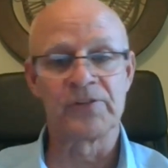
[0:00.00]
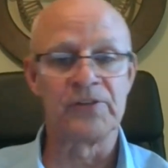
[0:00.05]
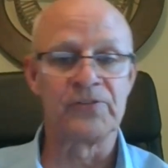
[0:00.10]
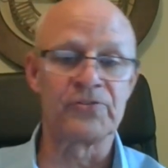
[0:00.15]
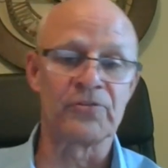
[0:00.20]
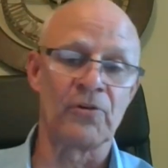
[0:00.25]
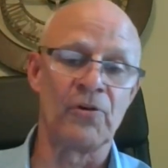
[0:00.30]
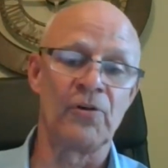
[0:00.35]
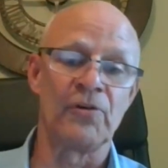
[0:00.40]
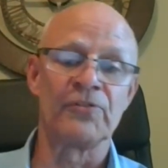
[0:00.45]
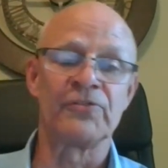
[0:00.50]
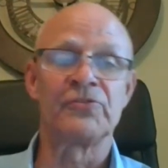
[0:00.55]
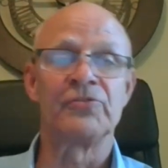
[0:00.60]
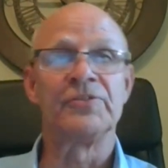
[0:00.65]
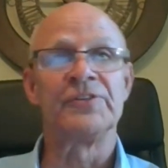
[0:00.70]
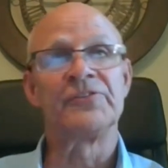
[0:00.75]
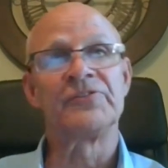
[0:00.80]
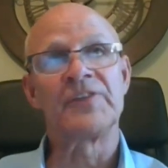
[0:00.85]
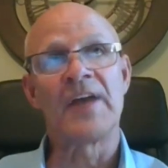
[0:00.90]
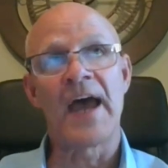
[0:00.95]
controls to
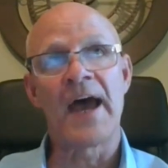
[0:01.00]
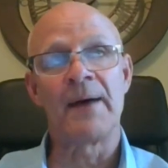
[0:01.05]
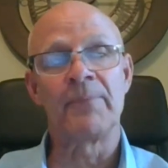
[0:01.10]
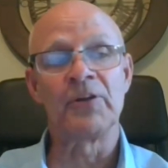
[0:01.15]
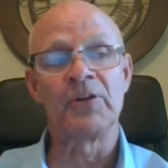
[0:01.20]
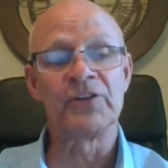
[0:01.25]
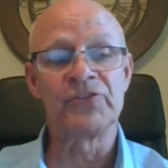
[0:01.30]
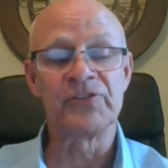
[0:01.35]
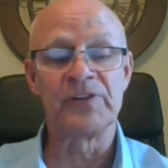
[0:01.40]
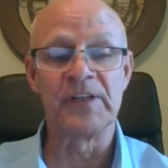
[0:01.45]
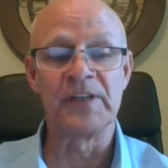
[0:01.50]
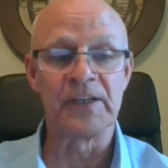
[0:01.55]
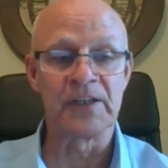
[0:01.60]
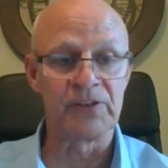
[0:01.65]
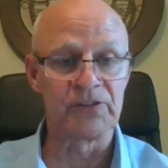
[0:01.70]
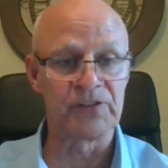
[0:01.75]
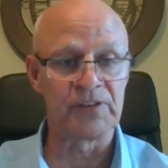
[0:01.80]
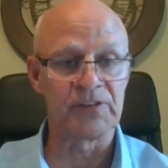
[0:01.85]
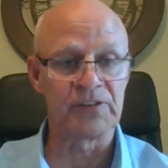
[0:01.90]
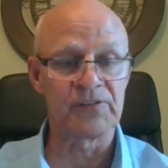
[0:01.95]
establish the
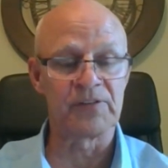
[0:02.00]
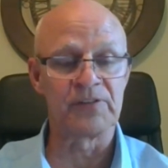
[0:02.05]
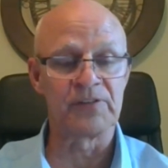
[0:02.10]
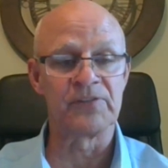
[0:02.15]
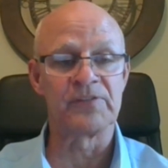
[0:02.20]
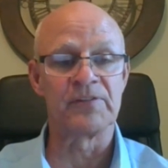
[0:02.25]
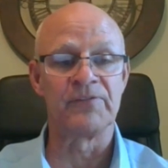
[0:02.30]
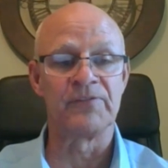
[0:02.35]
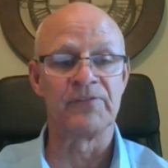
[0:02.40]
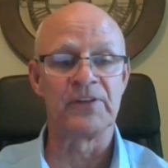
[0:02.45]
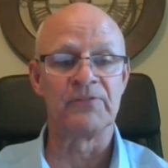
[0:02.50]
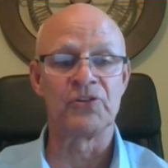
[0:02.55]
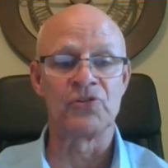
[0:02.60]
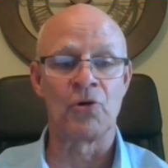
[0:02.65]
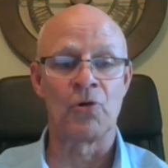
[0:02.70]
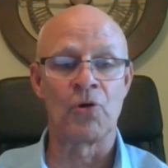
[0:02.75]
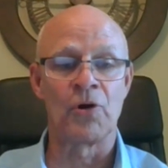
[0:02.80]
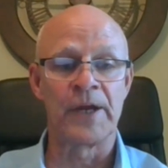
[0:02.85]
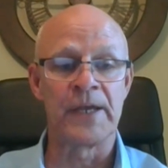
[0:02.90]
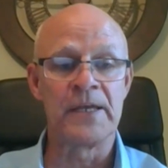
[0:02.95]
existence of
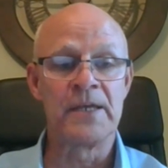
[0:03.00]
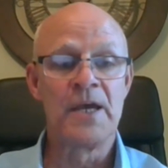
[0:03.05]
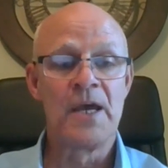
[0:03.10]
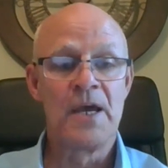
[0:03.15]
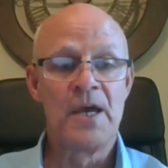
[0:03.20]
inventory,